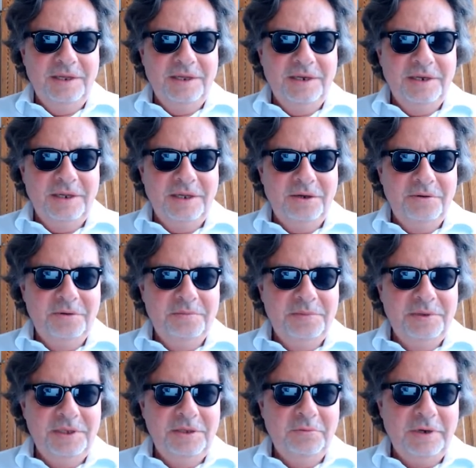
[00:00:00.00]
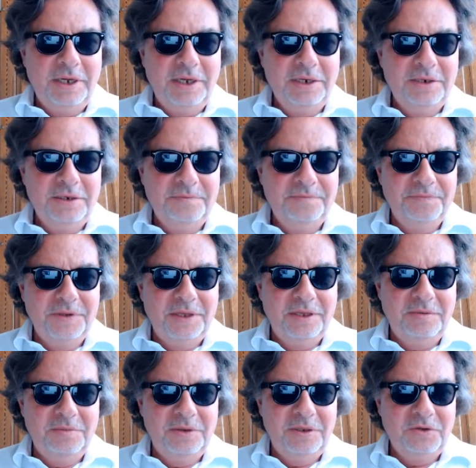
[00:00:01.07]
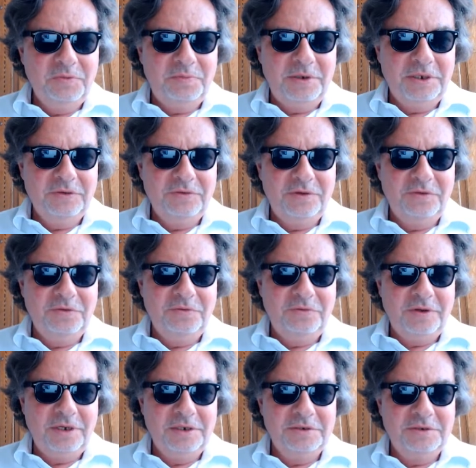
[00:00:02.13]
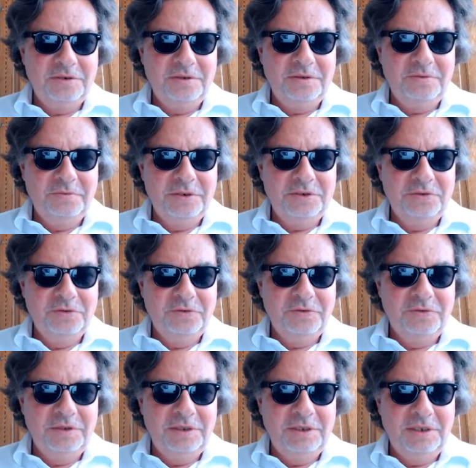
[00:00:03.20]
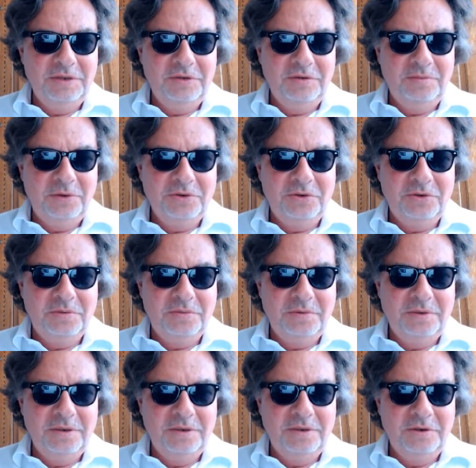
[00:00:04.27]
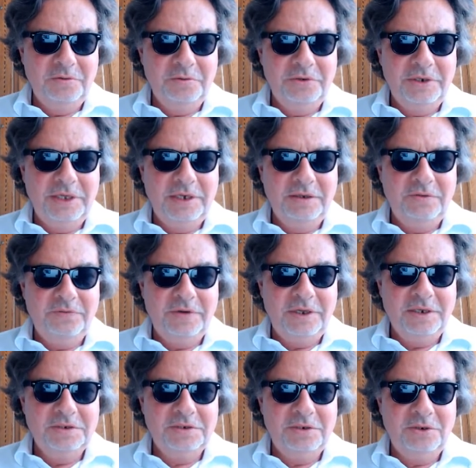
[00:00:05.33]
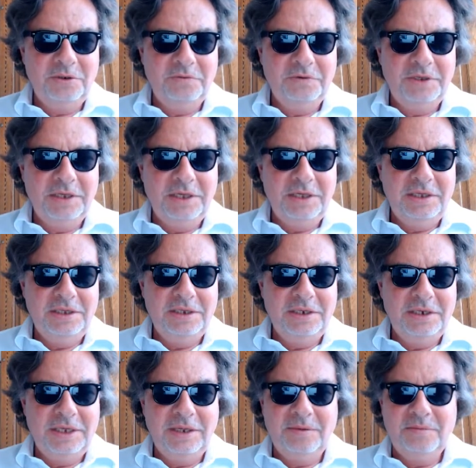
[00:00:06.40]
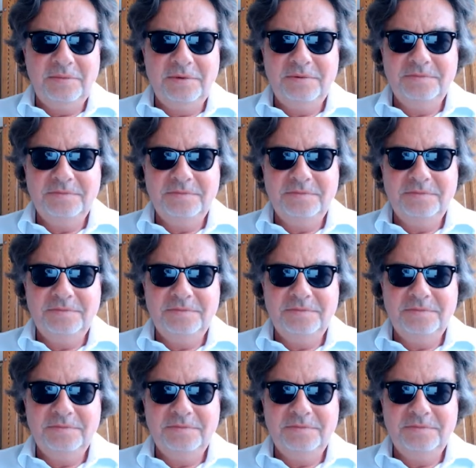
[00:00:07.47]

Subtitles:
Now B1 can be expressed as a function which you see in the bottom, a quadratic function of k and m.